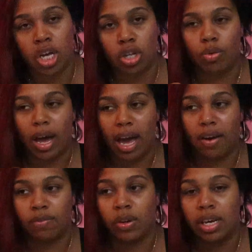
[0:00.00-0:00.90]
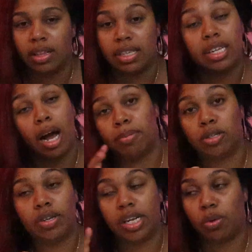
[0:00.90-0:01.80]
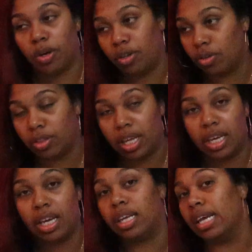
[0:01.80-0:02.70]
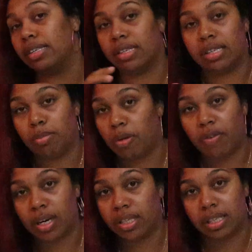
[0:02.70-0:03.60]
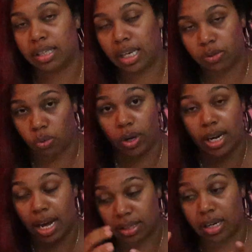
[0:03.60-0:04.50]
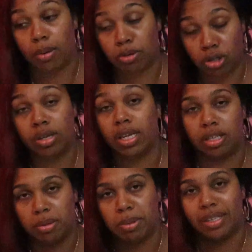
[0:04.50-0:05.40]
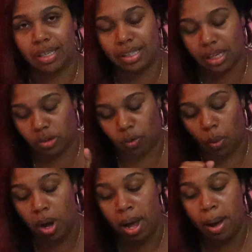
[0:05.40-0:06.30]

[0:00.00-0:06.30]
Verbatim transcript: you have this opportunity where you're thinking yes this could be very successful it has an opportunity to be successful